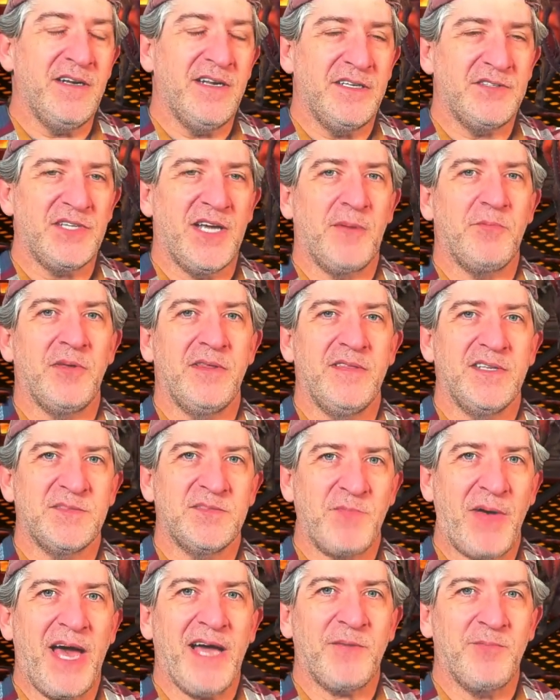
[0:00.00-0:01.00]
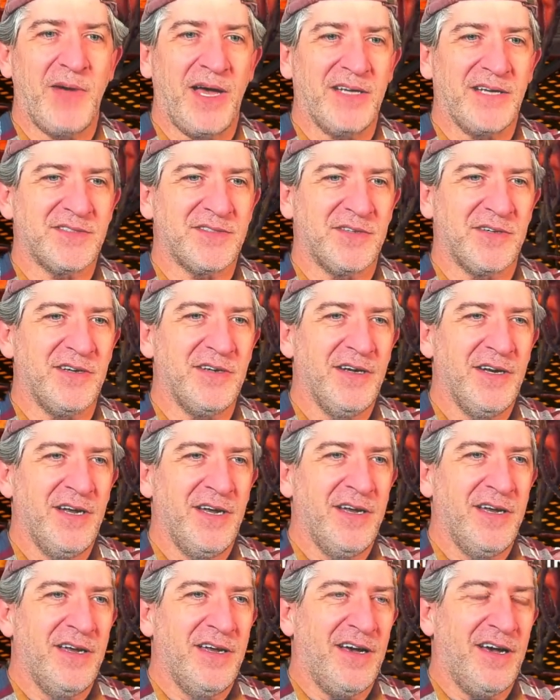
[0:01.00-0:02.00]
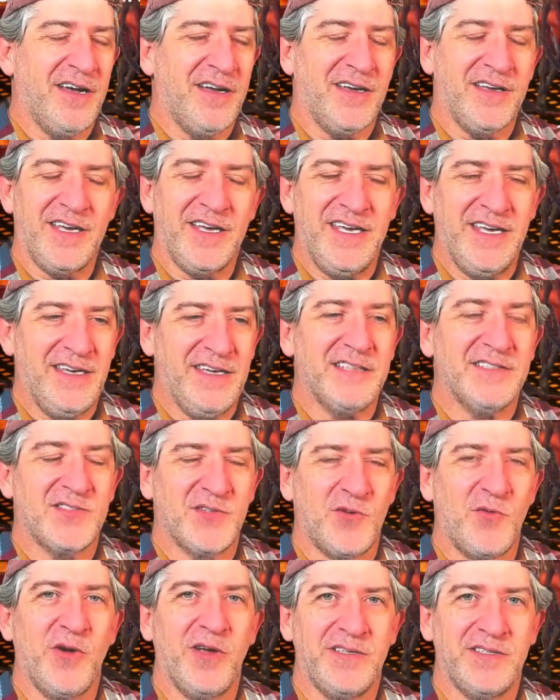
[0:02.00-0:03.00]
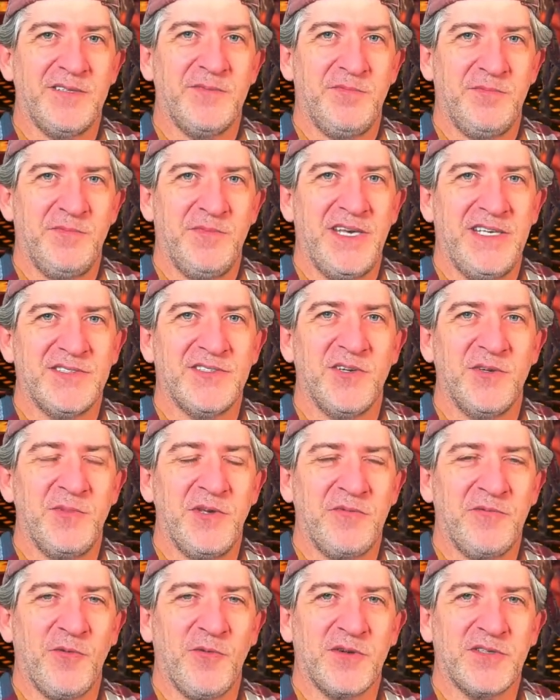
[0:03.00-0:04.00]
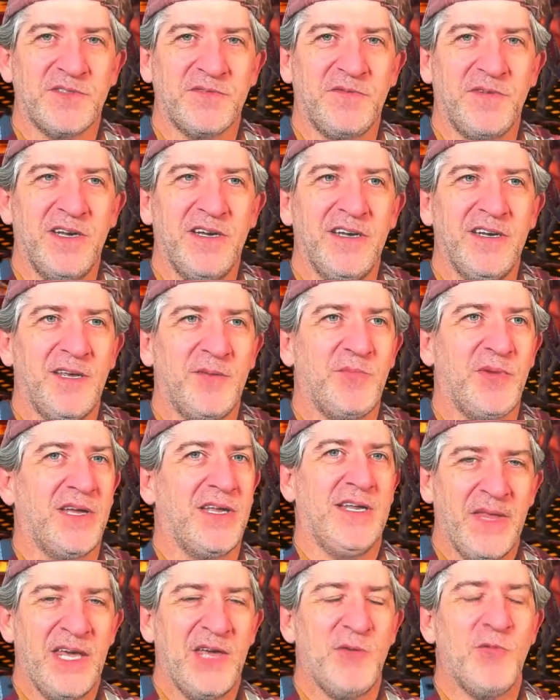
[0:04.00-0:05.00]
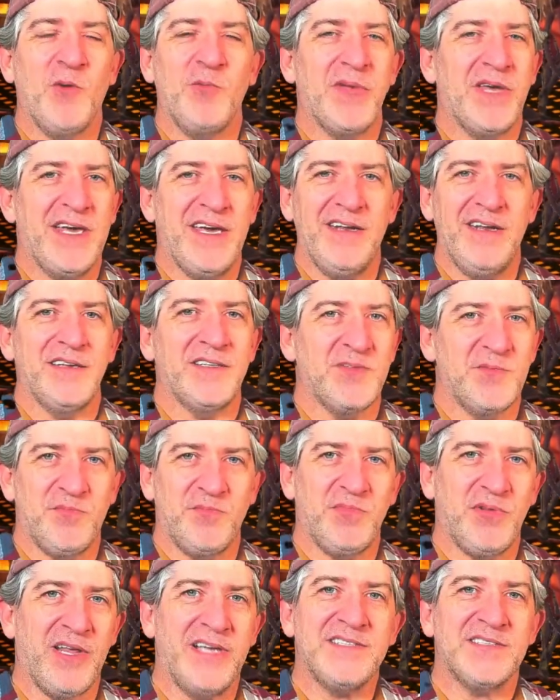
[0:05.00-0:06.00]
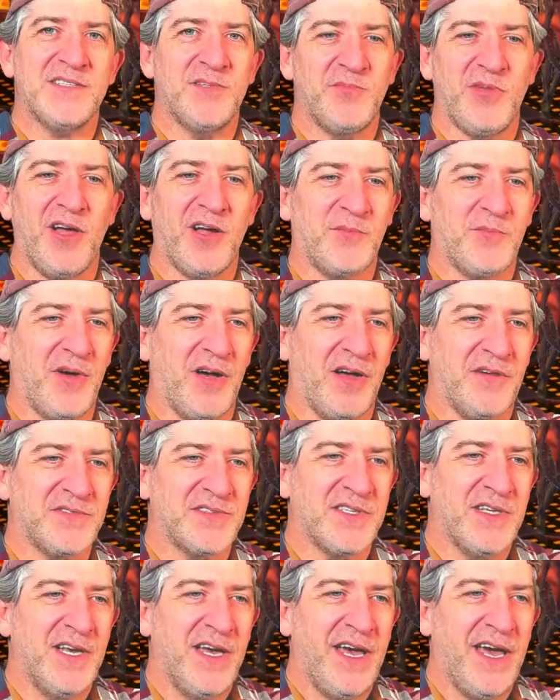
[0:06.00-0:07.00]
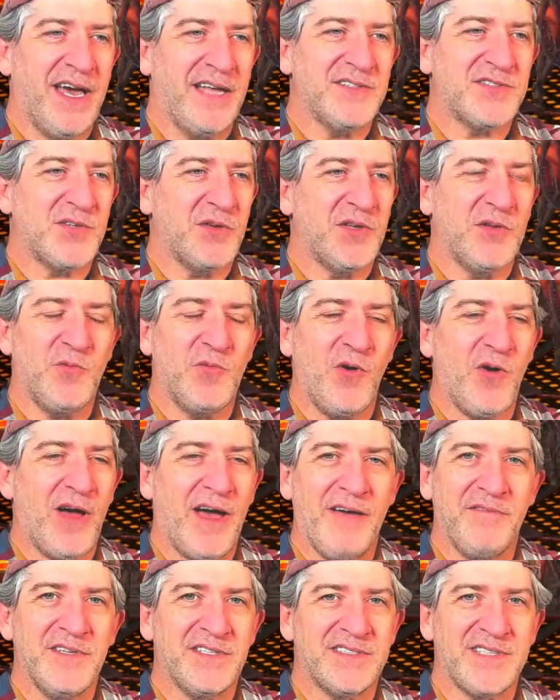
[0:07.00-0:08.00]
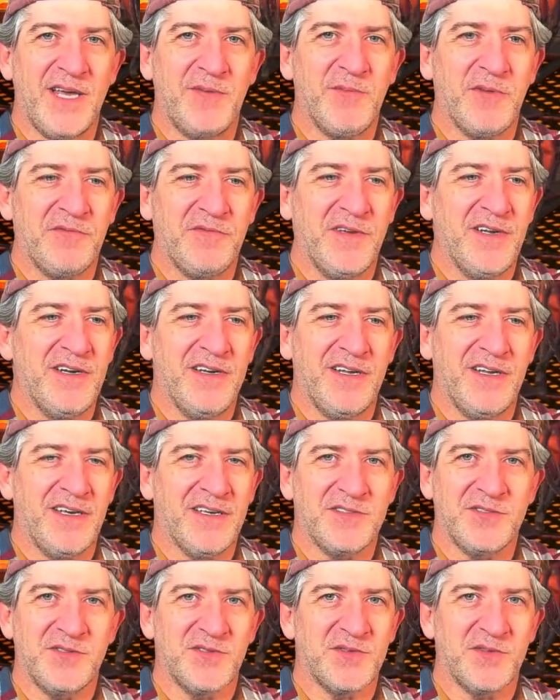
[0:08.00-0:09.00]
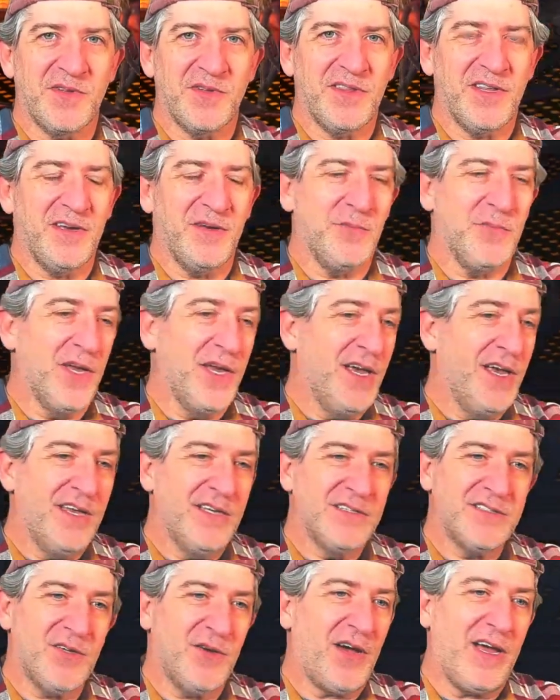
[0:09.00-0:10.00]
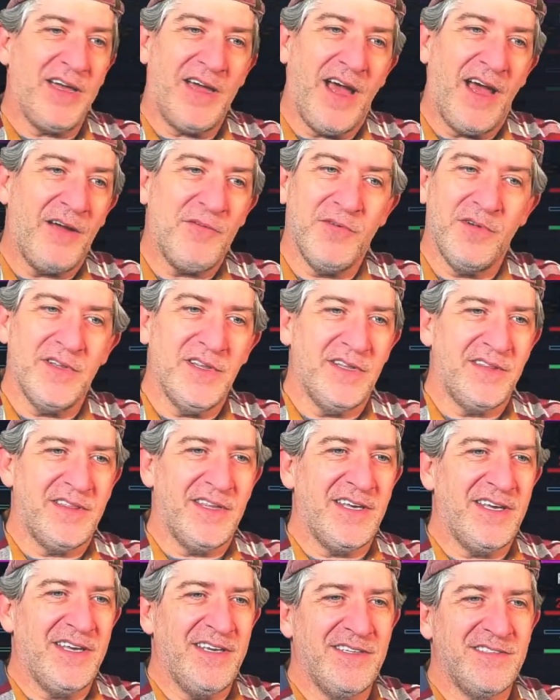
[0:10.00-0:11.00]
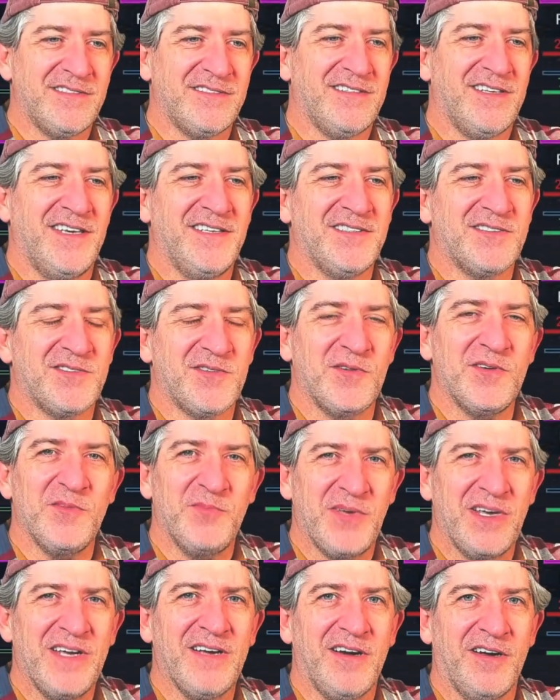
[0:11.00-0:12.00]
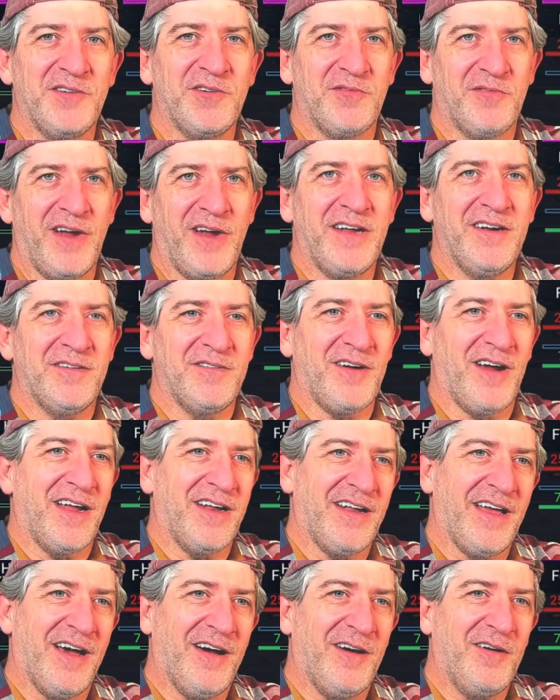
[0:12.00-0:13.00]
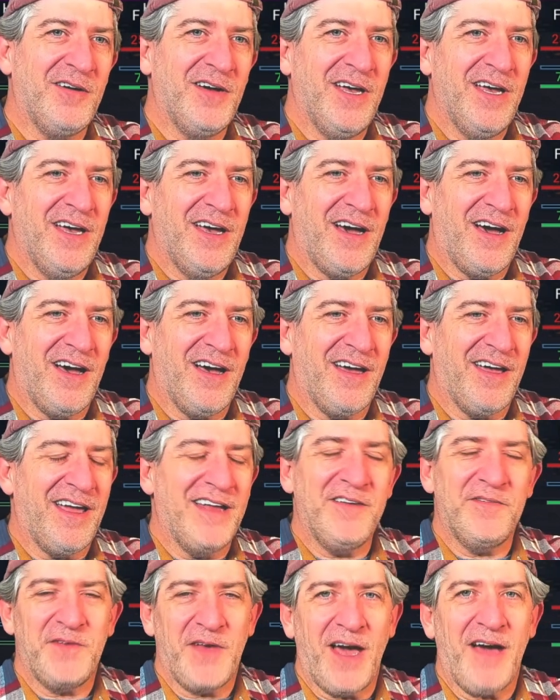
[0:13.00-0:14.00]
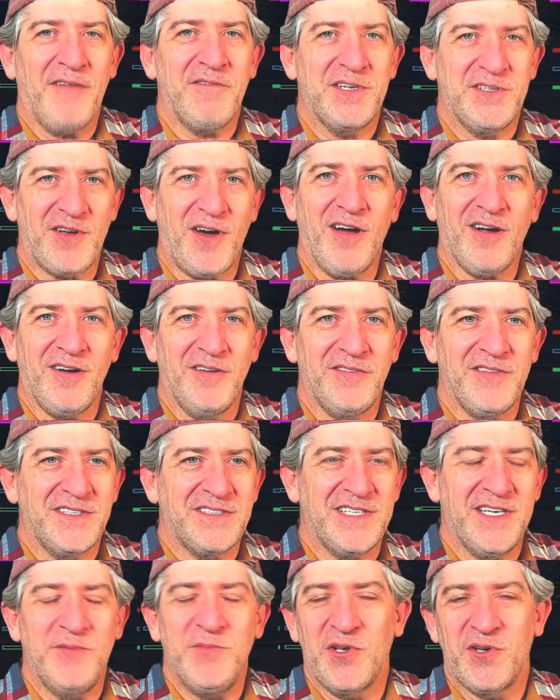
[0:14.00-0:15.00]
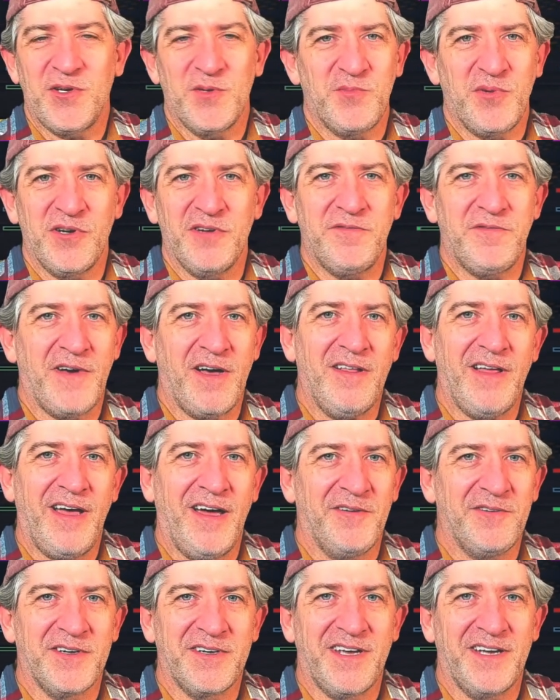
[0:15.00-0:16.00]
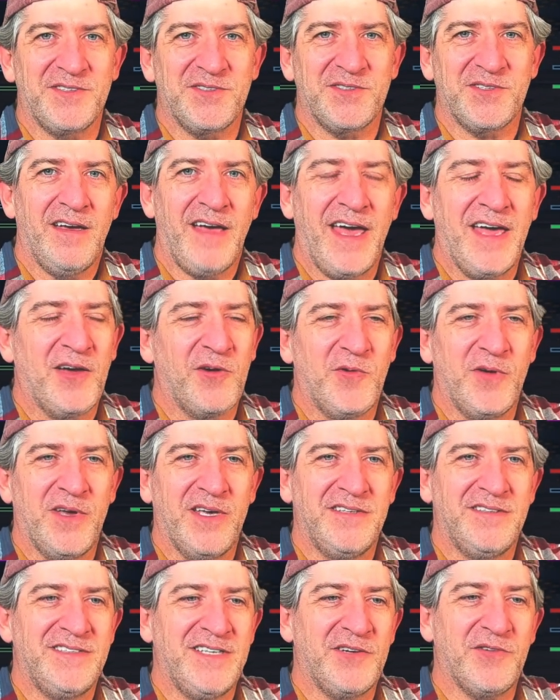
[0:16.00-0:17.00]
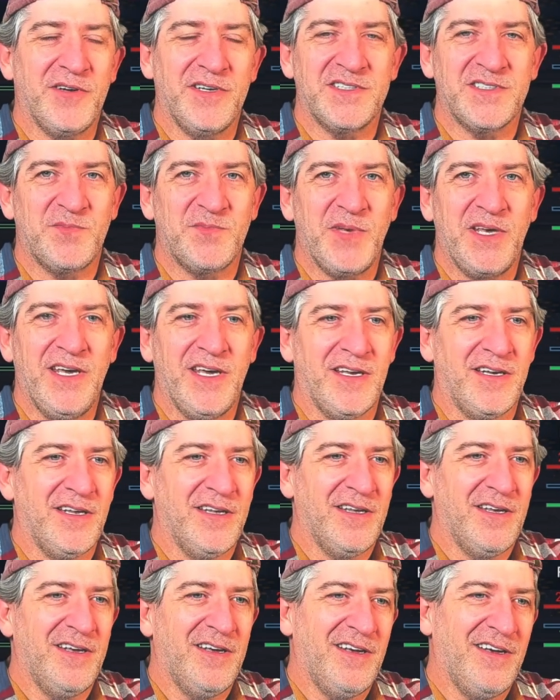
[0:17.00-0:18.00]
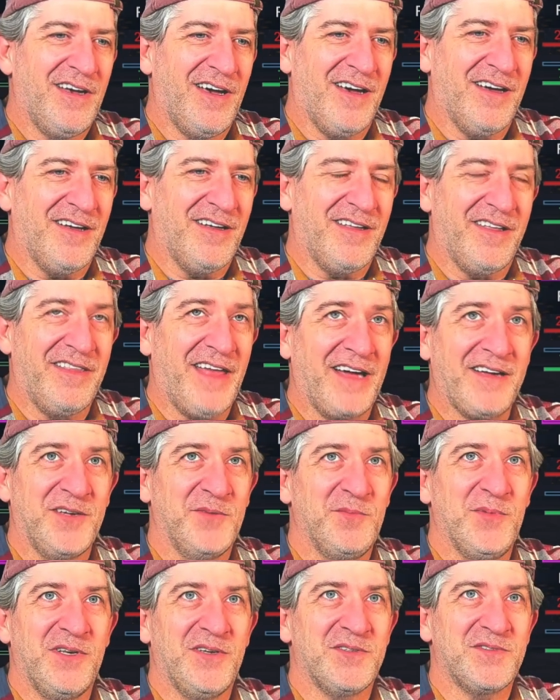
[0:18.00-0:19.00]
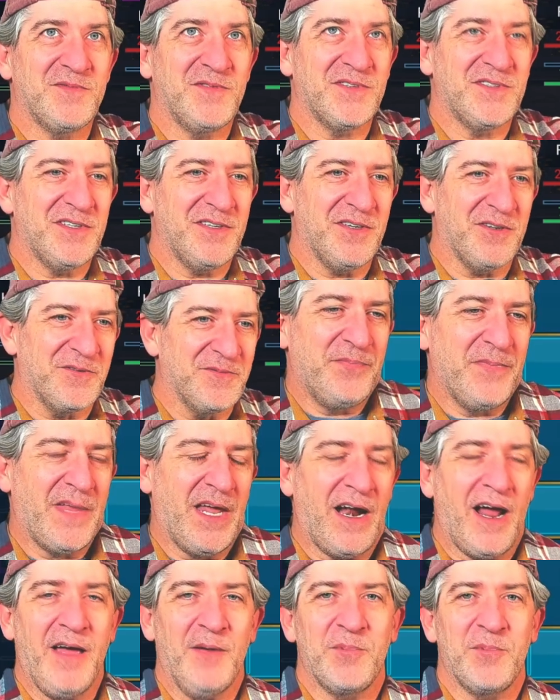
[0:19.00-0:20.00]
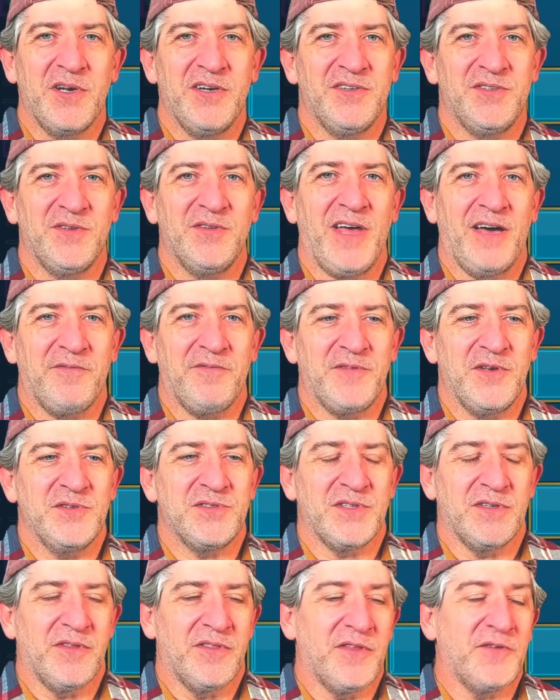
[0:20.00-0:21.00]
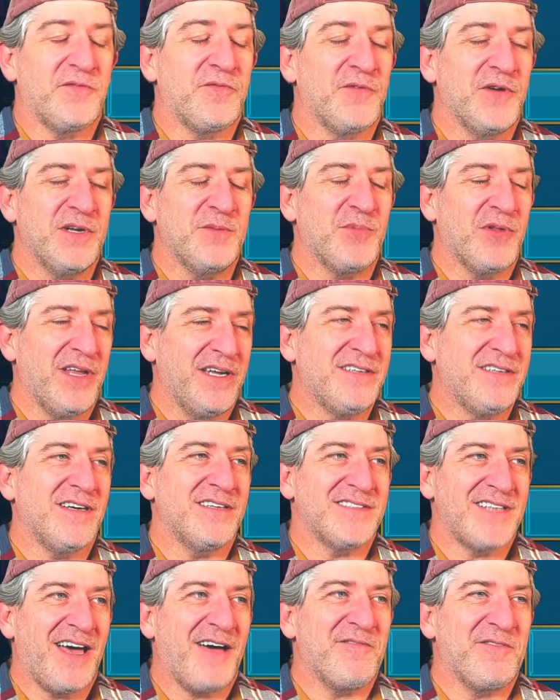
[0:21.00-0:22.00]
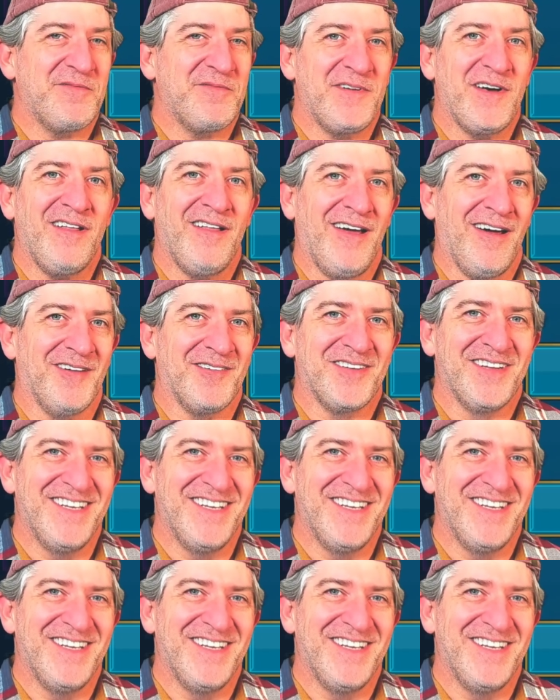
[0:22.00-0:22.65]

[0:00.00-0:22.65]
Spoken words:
champion, this Packmaster, he's going to be force affinity, but he won't be hitting to place the block buffs, and so you won't have the same affinity issues with him. So I really think he's sort of being underrated right now. And if you have a dog on the team, you could put a Fellhound and get your AoE decreased speed. And that could be useful too. And I am going to do that fusion. The free-to-play does have a Fellhound.